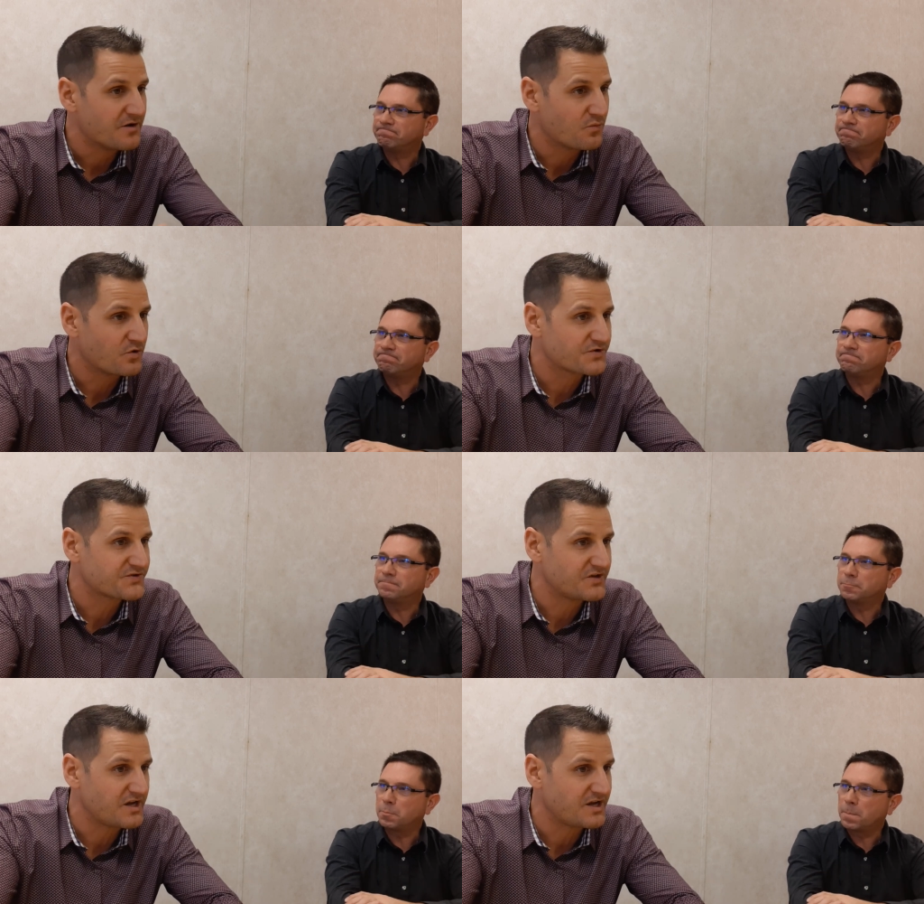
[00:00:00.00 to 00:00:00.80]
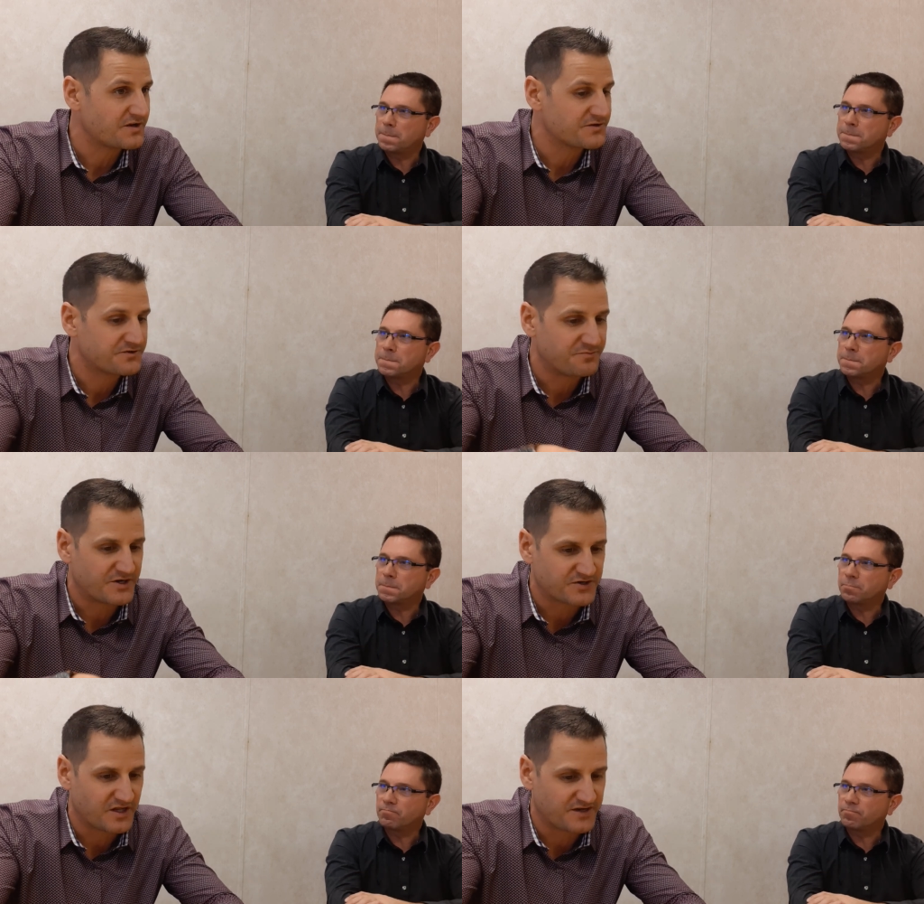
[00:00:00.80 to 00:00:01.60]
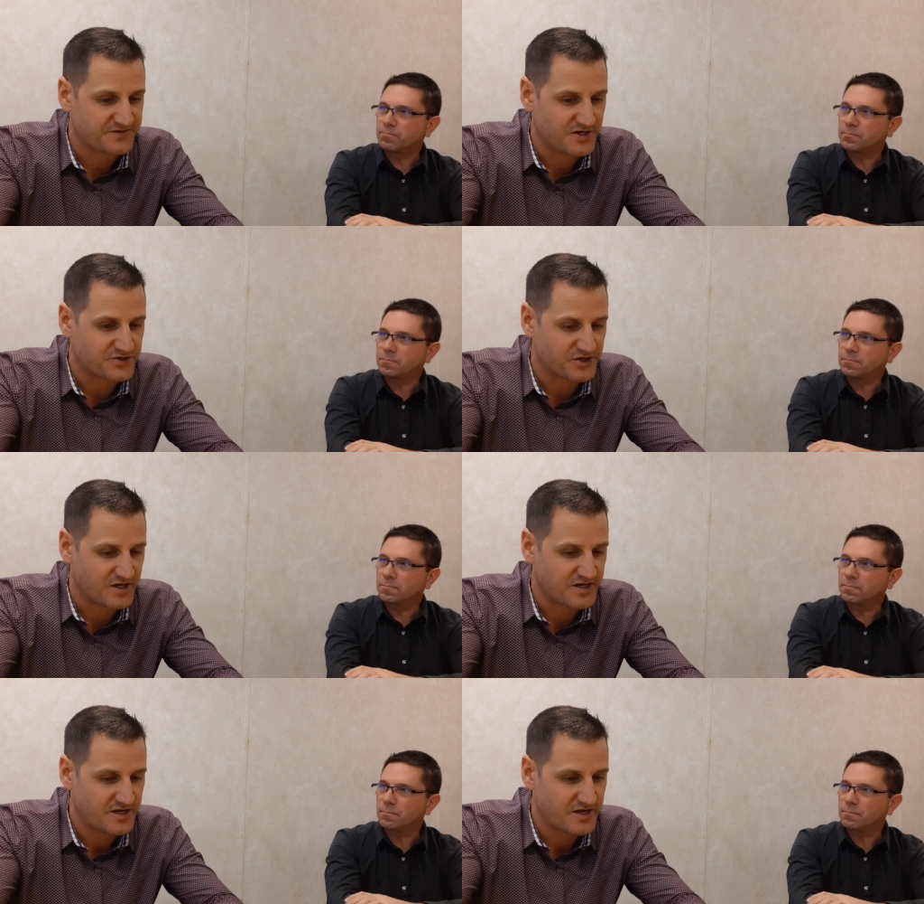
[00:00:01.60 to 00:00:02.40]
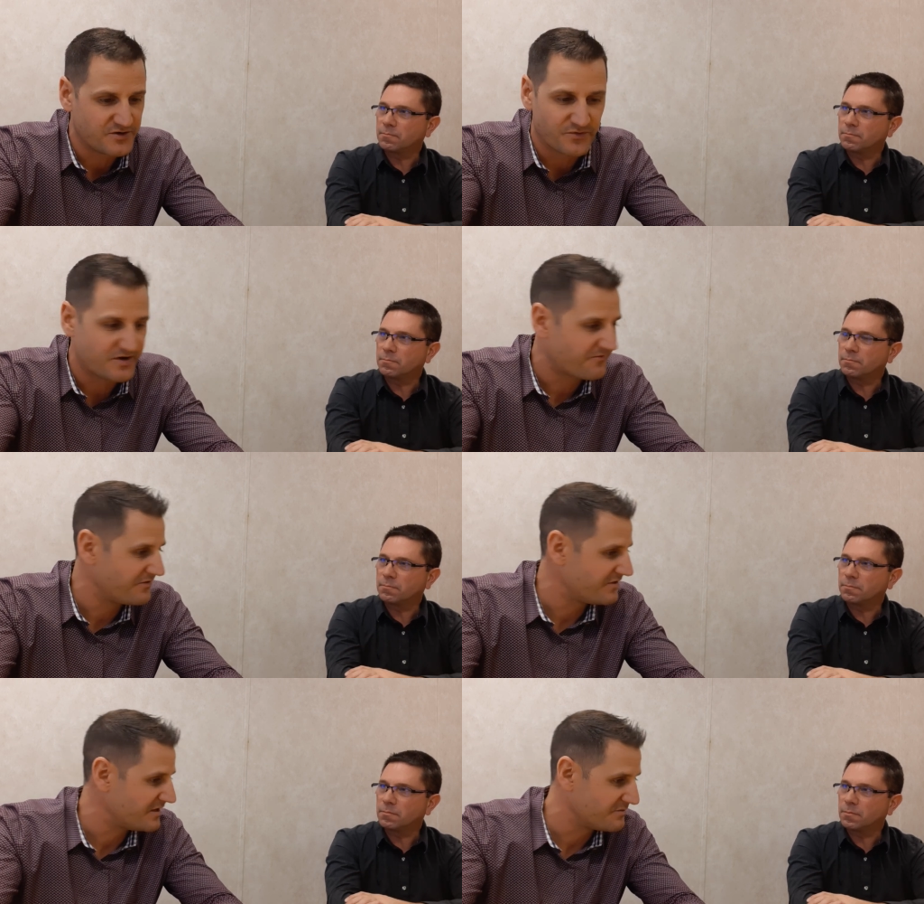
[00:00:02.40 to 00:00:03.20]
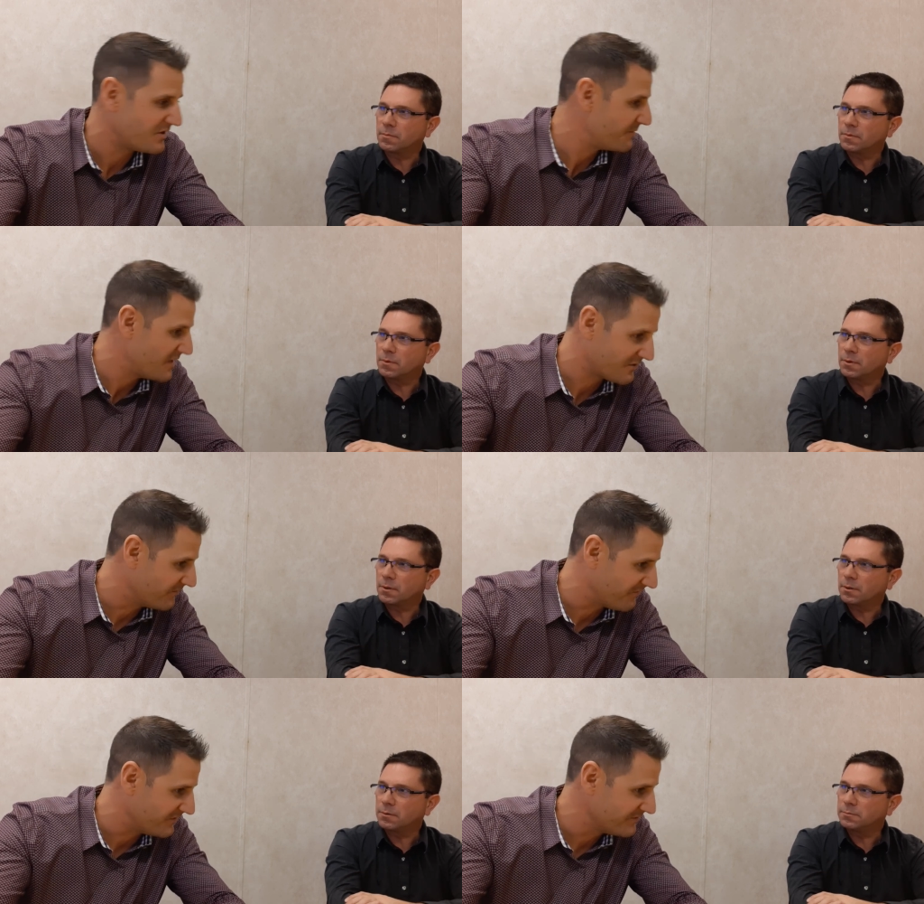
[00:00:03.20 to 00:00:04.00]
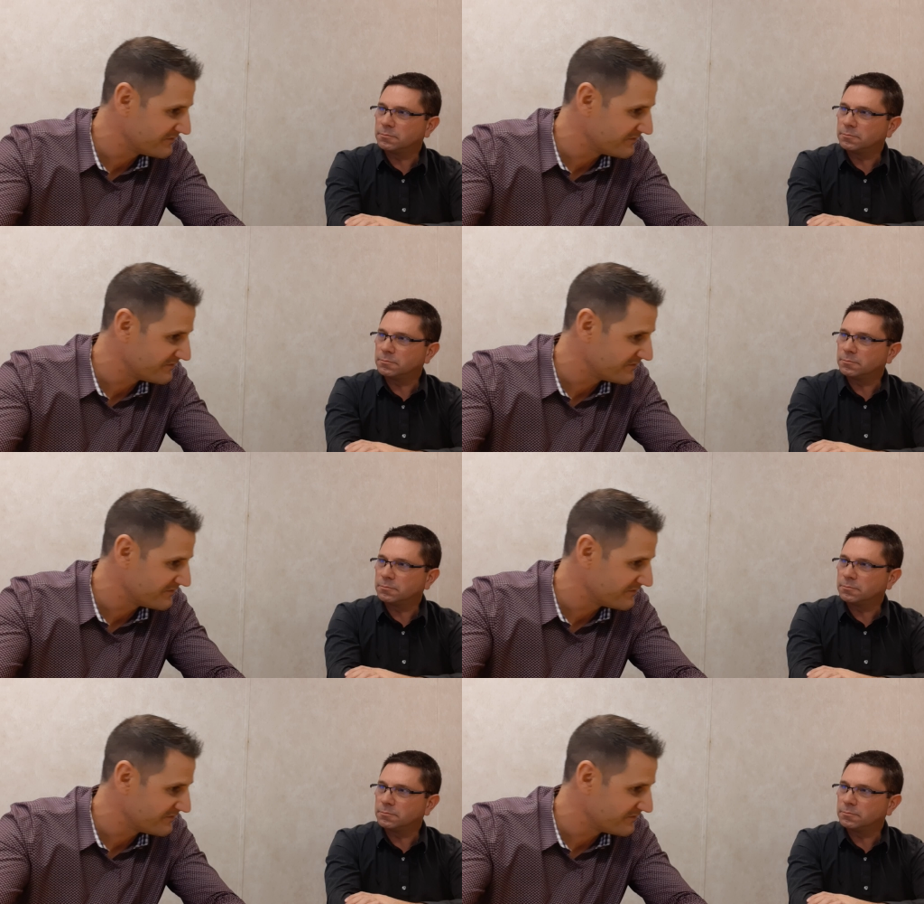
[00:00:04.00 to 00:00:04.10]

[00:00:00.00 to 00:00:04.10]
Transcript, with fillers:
Speaker 1: We're seeing specialization, no different than the medical field.